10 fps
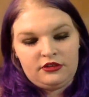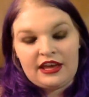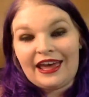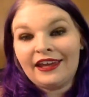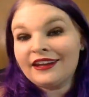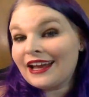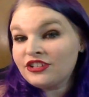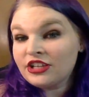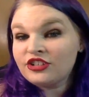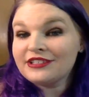And I
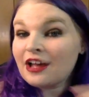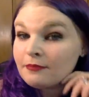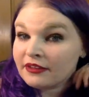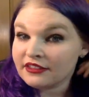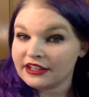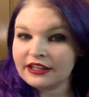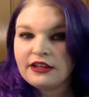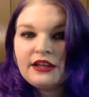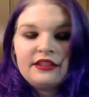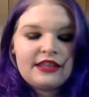change these out monthly.
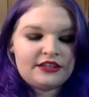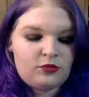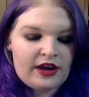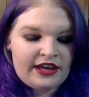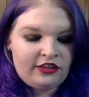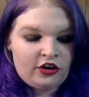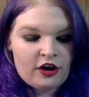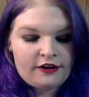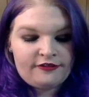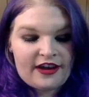That's why there
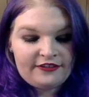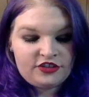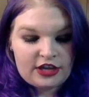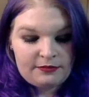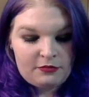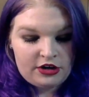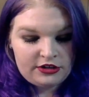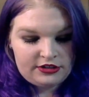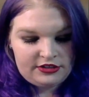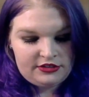are 5 check
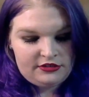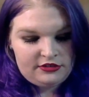marks.